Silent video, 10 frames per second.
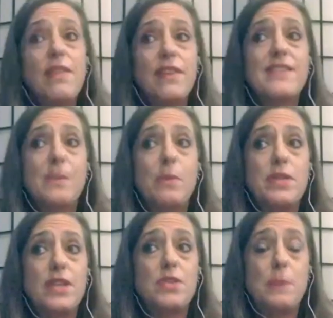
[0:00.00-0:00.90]
things that we
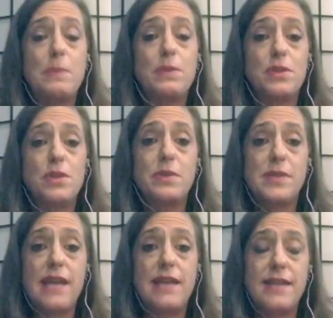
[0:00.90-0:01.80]
teach people to do is
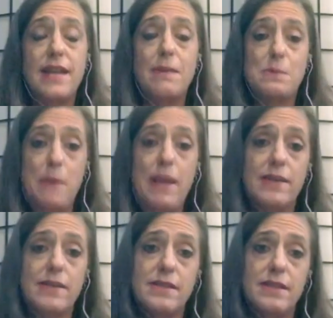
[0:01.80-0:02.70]
how to take up
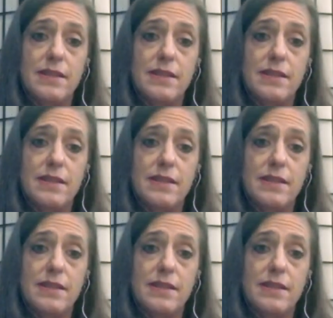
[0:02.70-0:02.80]
space.